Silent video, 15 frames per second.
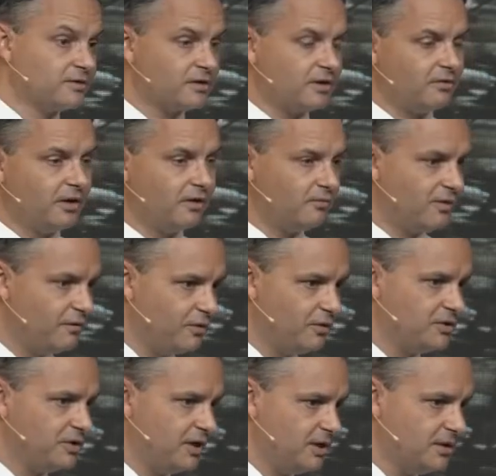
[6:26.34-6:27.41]
of Syrian
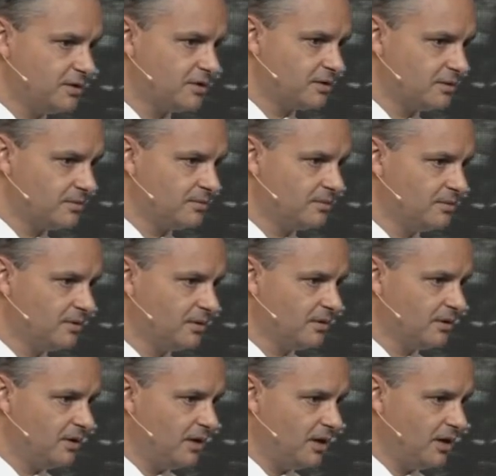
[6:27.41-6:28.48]
refugees,
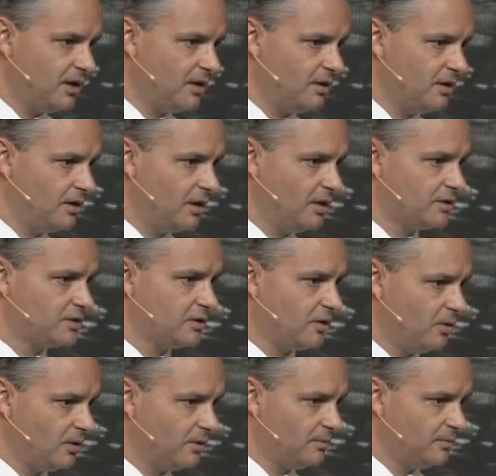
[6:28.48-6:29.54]
and so
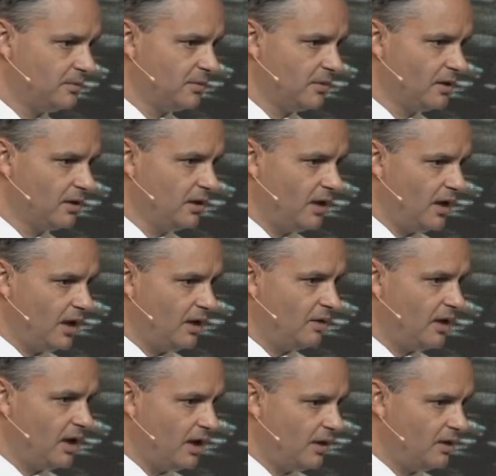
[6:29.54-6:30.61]
on.
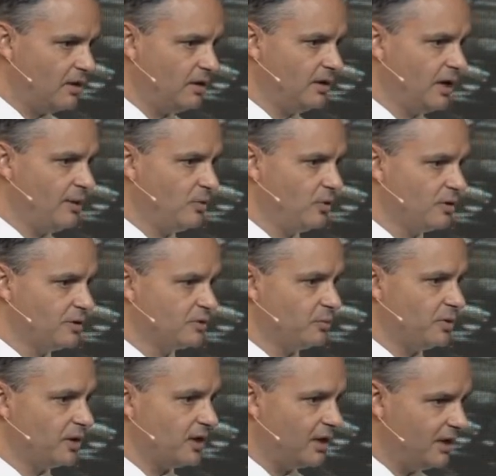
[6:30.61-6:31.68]
And the neighbourhoods
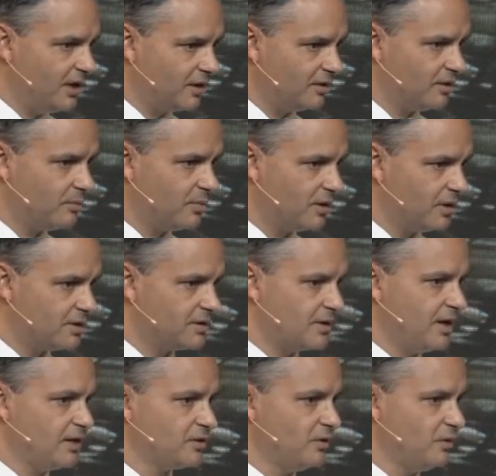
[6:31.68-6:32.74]
will be connected because
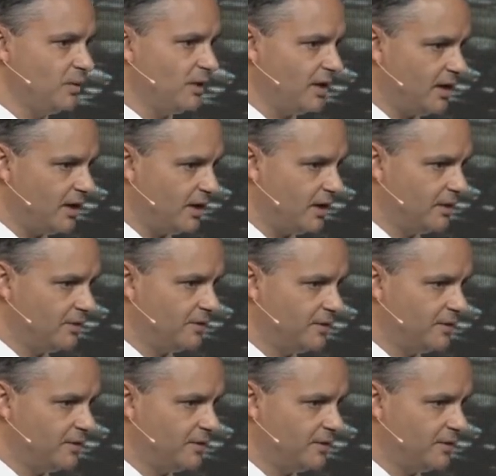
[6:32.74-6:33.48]
that's who we are.